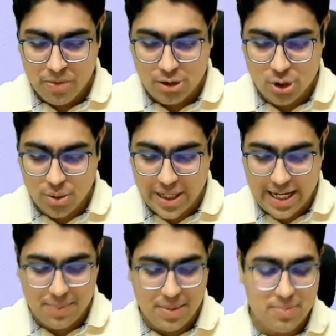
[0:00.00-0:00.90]
So you can
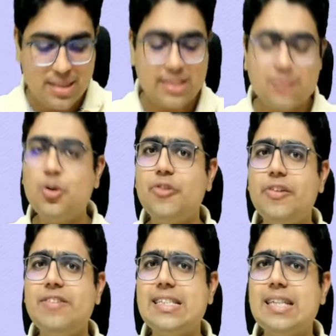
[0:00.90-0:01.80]
remember these 4 or
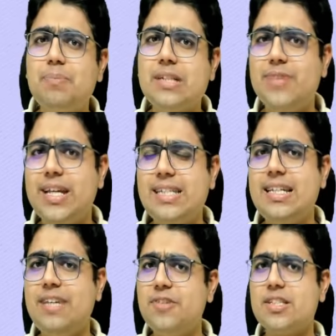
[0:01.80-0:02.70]
5 examples very
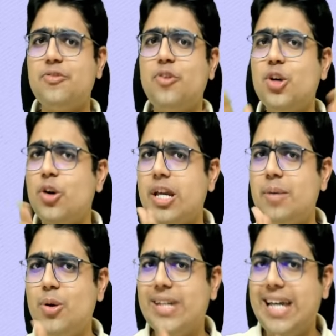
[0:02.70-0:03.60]
easily. First of all, talking
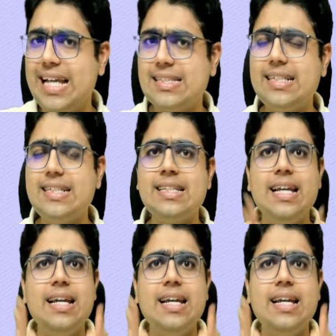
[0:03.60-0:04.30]
about the assets.